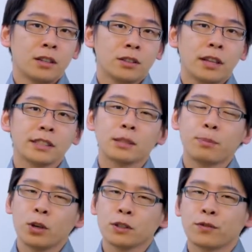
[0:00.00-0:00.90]
So let's
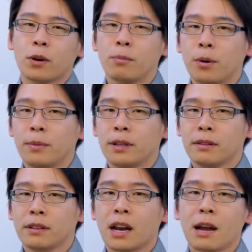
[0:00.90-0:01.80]
suppose for a moment
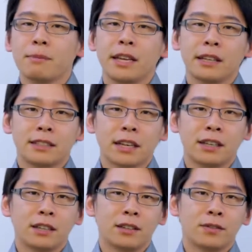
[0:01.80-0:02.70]
that I'm the
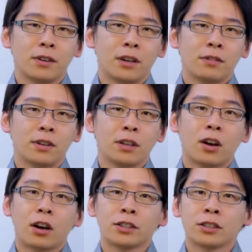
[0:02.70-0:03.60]
executive of a
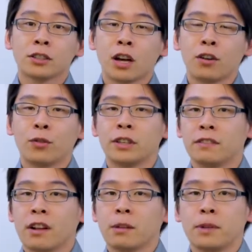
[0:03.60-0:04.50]
large software
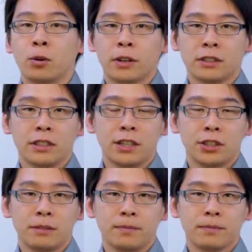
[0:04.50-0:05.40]
development
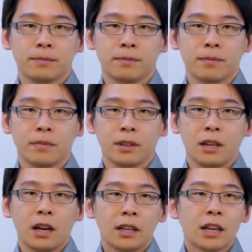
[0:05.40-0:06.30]
organization.
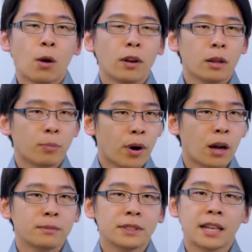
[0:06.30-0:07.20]
Now, one of the
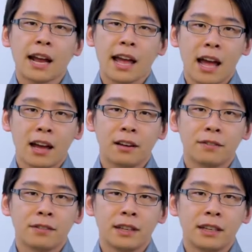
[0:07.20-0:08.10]
problems that I have
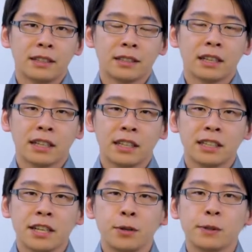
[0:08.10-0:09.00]
is
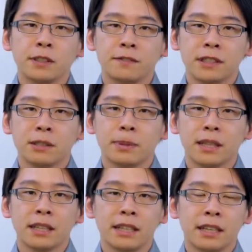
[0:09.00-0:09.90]
continuous
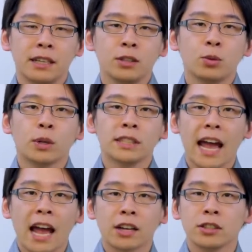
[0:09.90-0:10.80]
visibility into what's
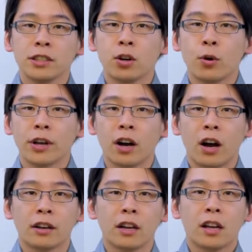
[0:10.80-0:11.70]
actually going
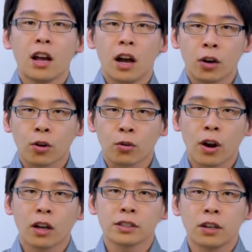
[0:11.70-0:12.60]
on
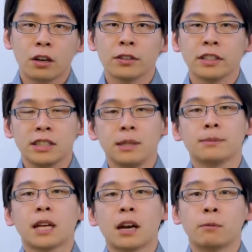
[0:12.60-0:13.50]
across all the teams
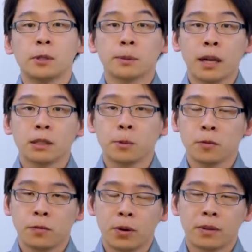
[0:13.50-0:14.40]
that I'm responsible
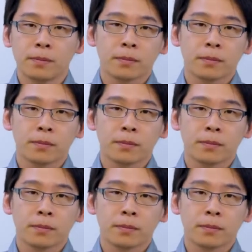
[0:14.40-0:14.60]
for.